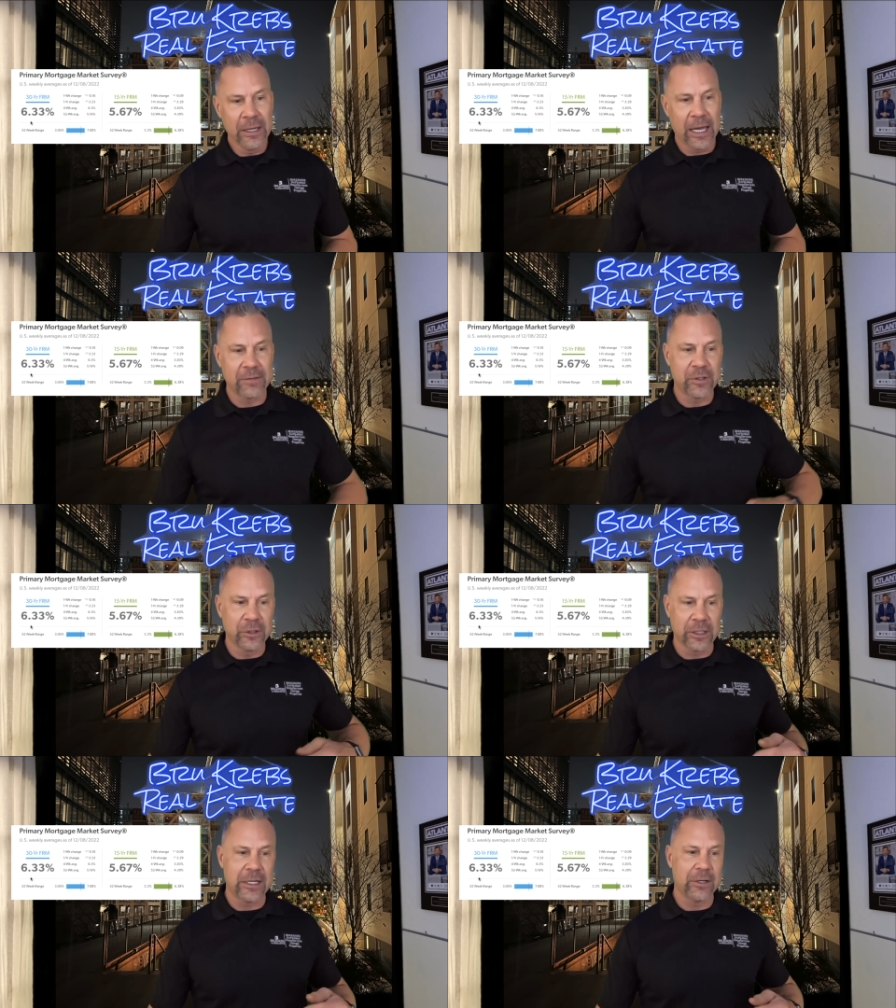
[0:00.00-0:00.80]
And if you
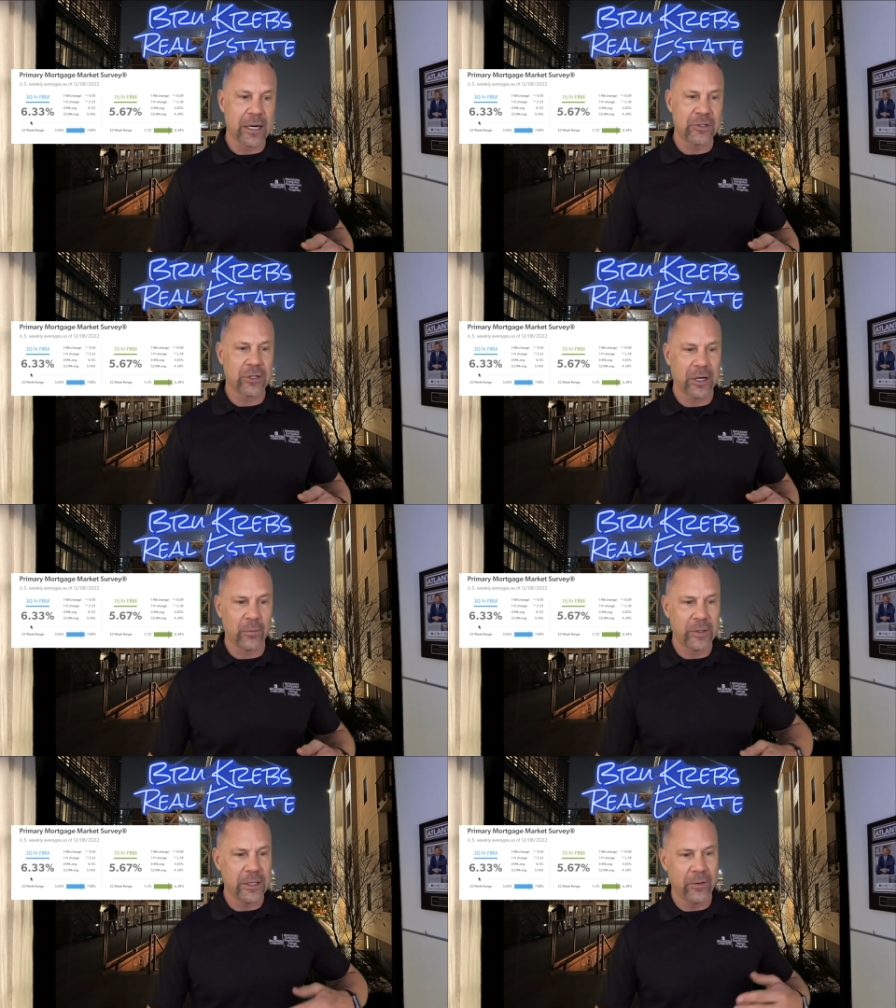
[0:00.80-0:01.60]
look here at our
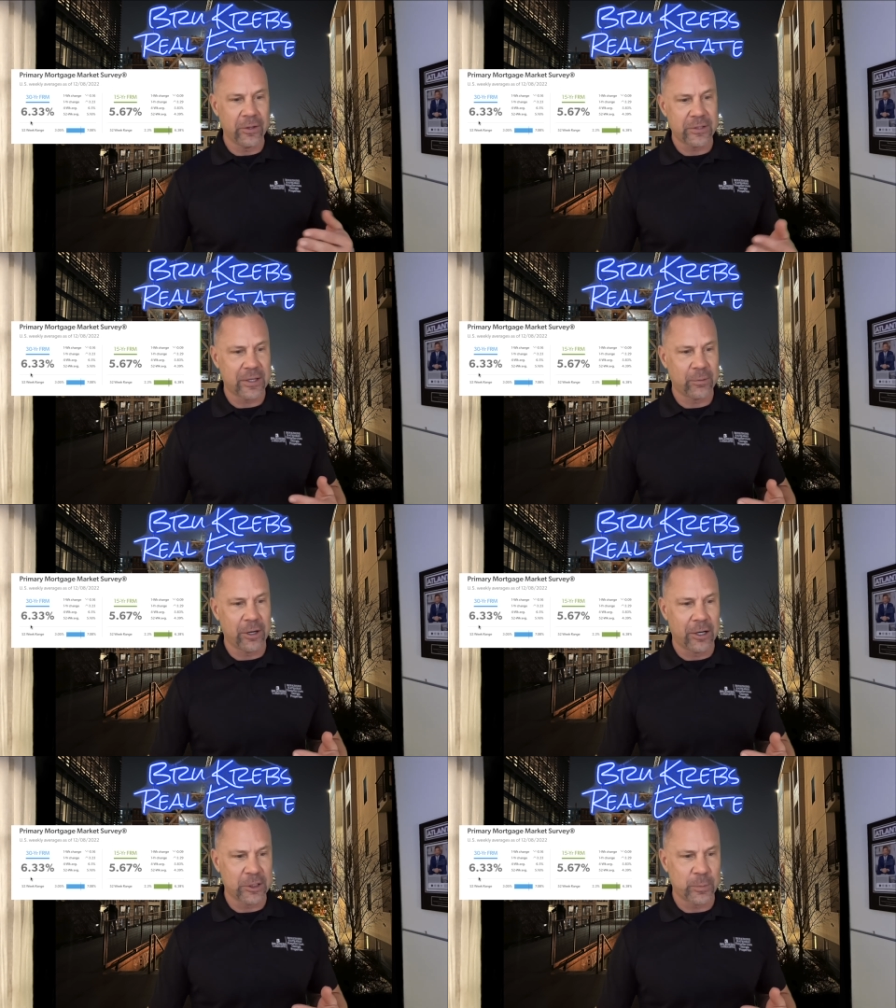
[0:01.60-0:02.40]
chart, we know this. I think we
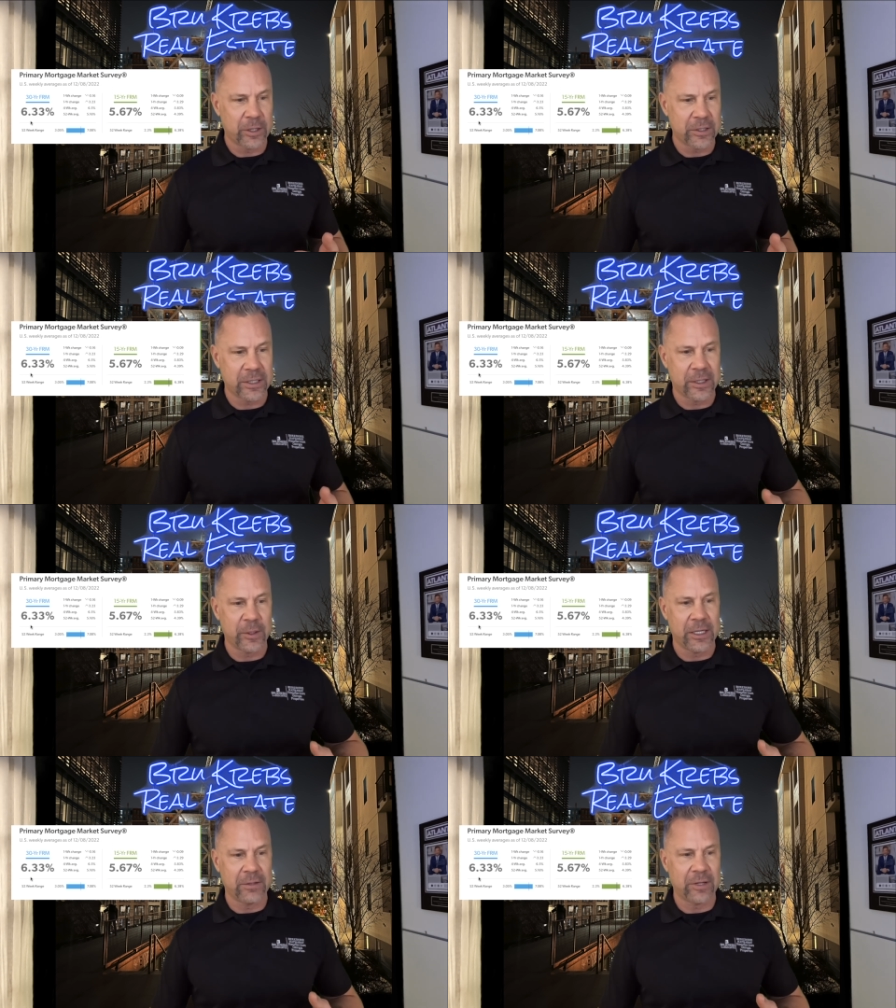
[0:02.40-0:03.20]
all experienced it at
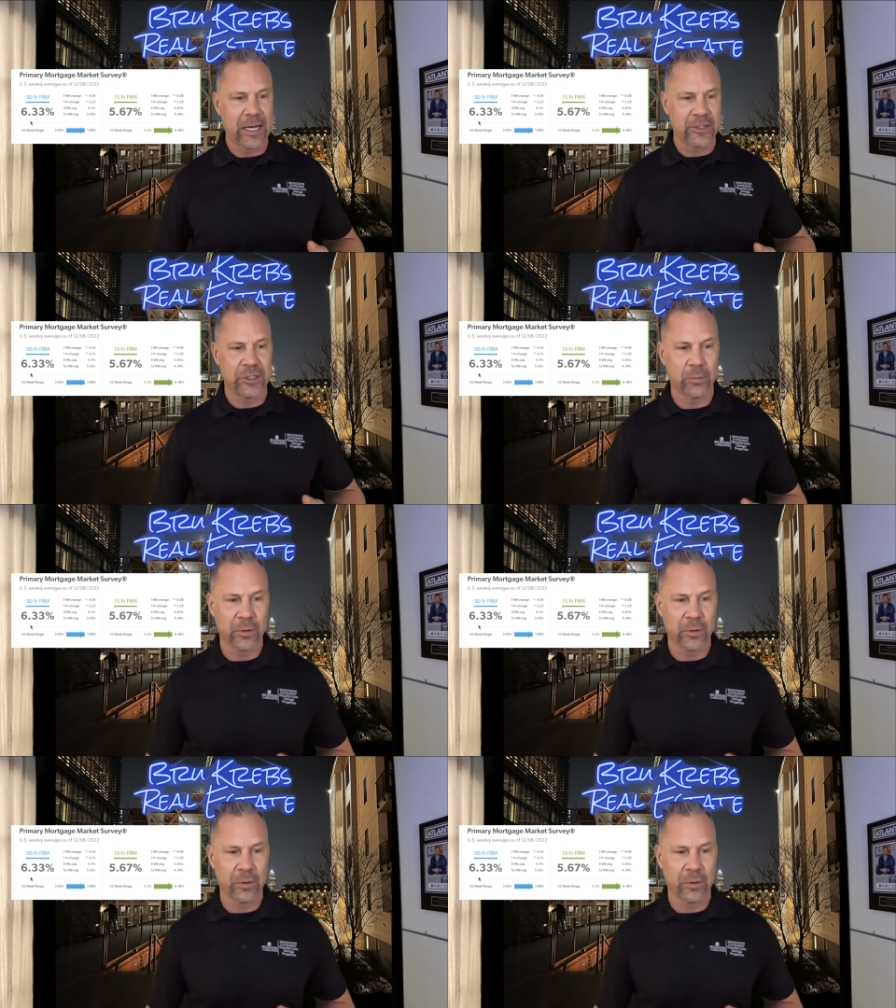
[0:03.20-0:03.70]
the end of last year.